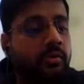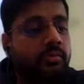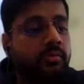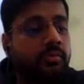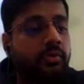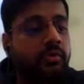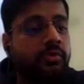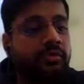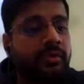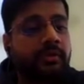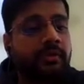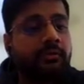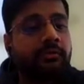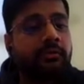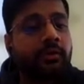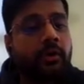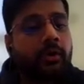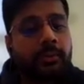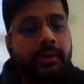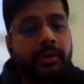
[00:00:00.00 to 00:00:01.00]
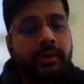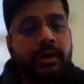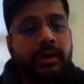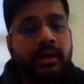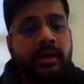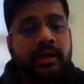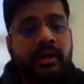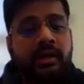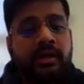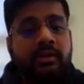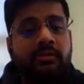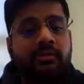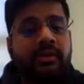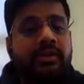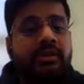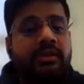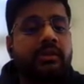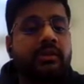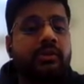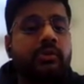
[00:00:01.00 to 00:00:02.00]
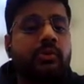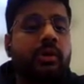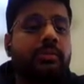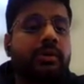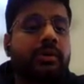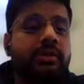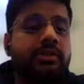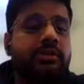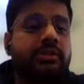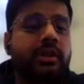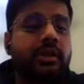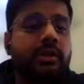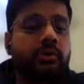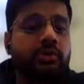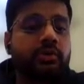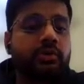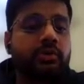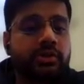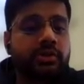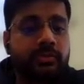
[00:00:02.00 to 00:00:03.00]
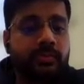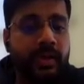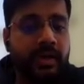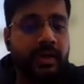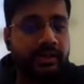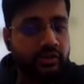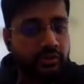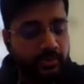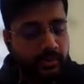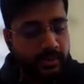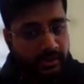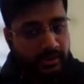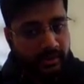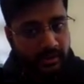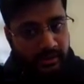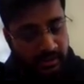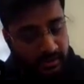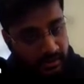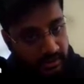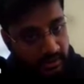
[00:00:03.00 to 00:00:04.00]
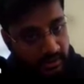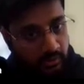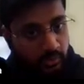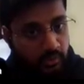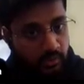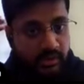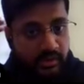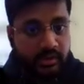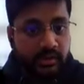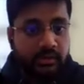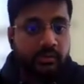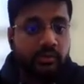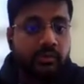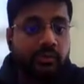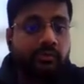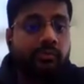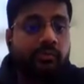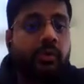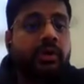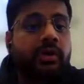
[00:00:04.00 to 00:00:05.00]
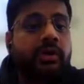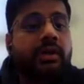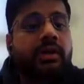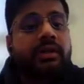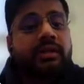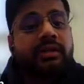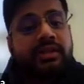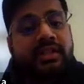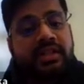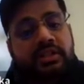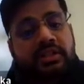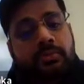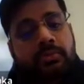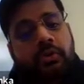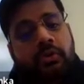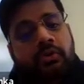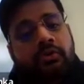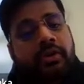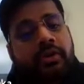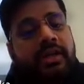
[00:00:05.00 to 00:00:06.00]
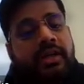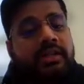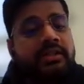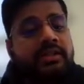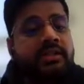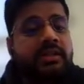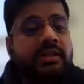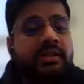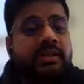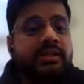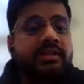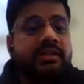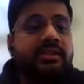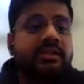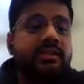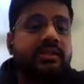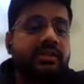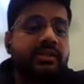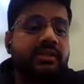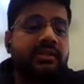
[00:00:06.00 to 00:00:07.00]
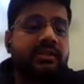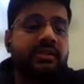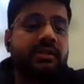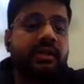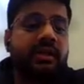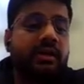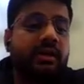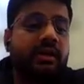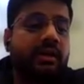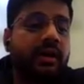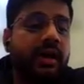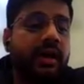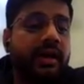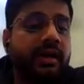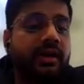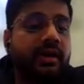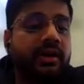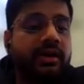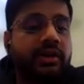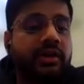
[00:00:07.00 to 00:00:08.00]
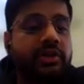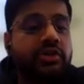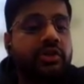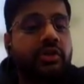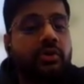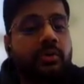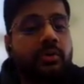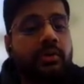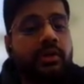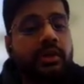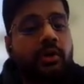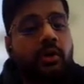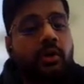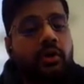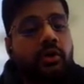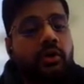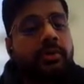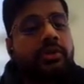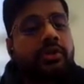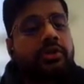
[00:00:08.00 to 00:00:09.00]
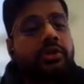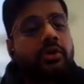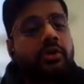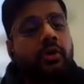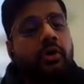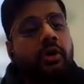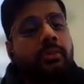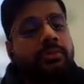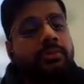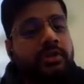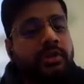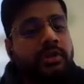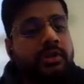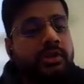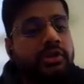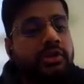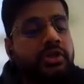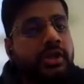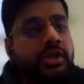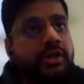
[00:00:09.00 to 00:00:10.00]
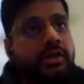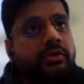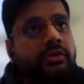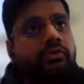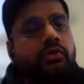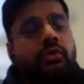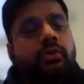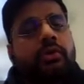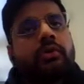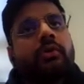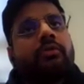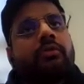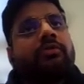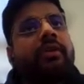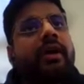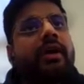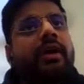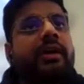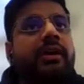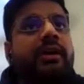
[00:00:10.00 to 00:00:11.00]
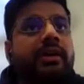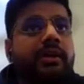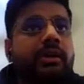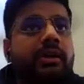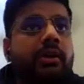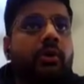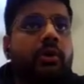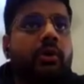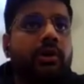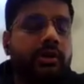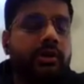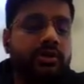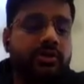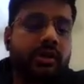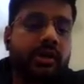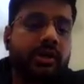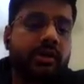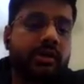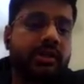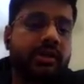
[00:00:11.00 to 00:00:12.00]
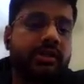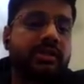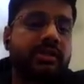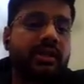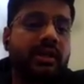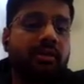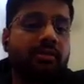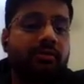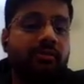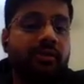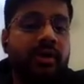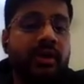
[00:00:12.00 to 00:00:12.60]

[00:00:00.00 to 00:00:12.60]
moving forward with UiPath Solutions Management. What this provides is this is an addition to the automation ops initiative. So you'll find it in the orchestrator itself.